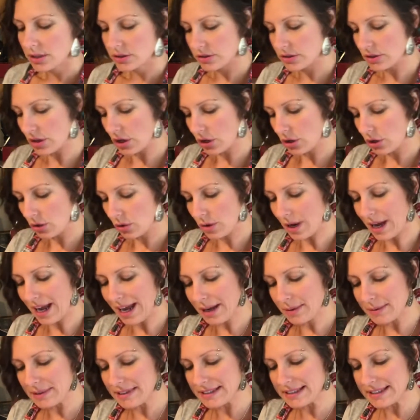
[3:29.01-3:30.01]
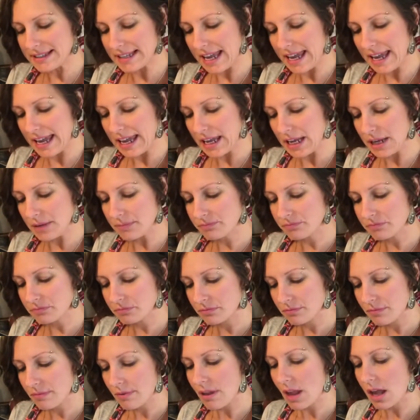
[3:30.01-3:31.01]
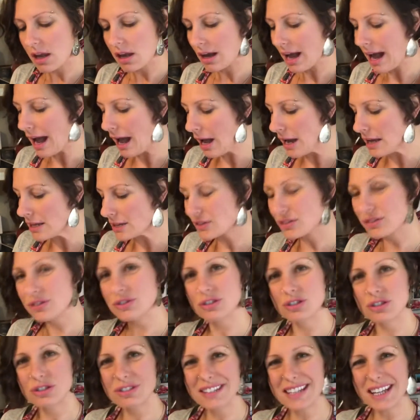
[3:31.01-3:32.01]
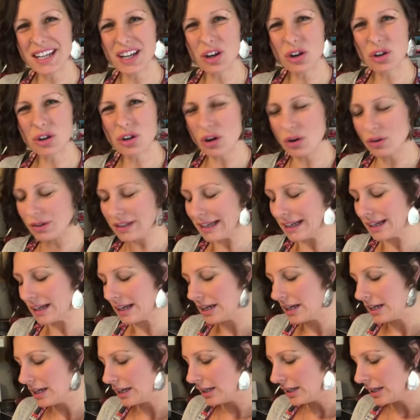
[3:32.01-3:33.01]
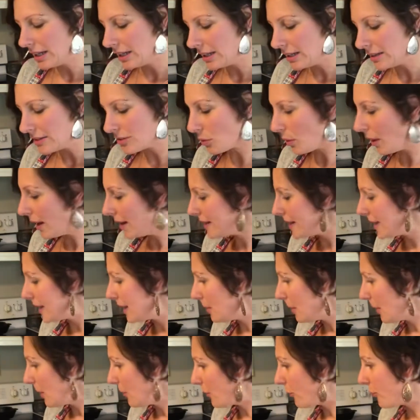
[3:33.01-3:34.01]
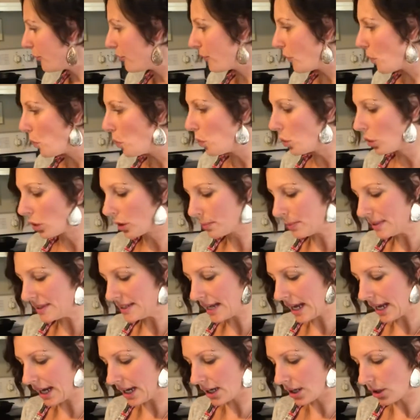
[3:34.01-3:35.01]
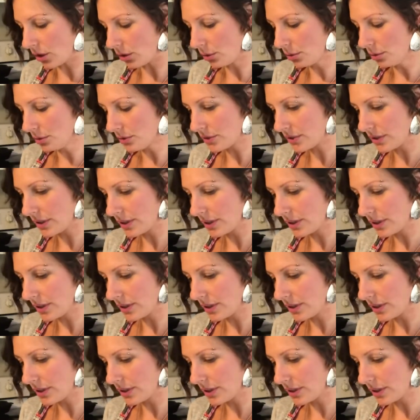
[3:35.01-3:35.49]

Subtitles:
So I would say, you know, go like, so I did about 4 potatoes,